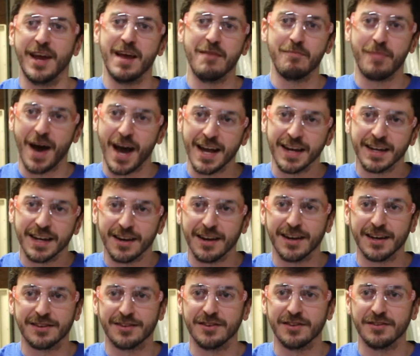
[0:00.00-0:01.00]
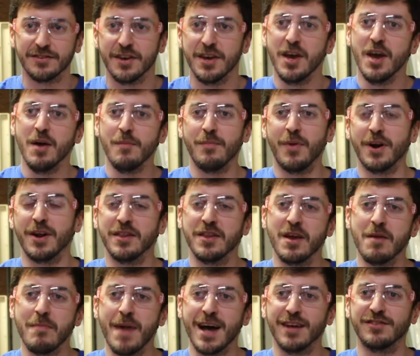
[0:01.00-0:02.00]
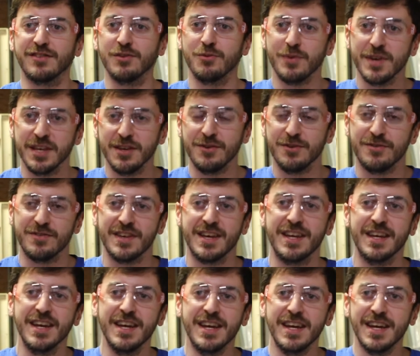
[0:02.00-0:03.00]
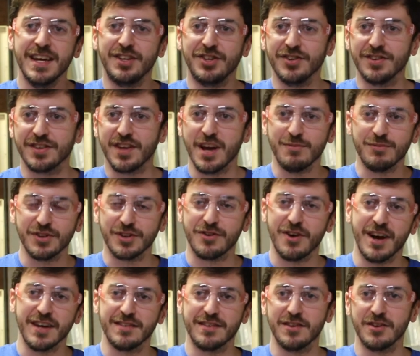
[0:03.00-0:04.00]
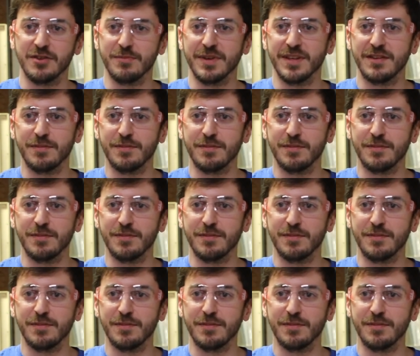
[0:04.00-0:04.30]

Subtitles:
and pine characters. But in the amounts that we use it, it just comes across a little bit